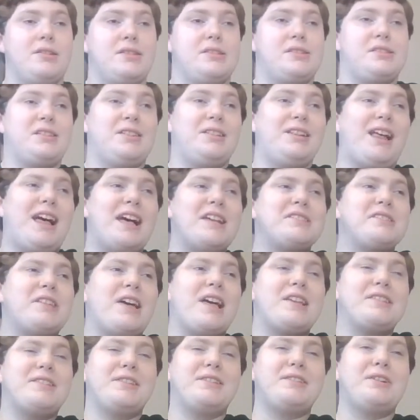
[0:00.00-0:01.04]
Salazzle
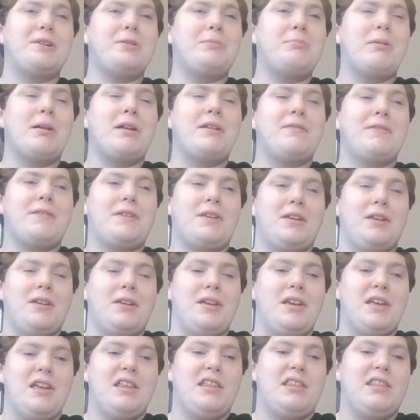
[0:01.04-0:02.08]
has a little bit of a
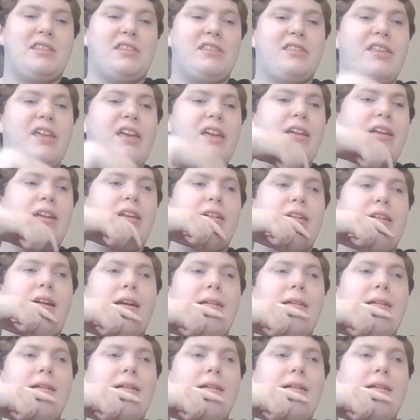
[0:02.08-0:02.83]
thing.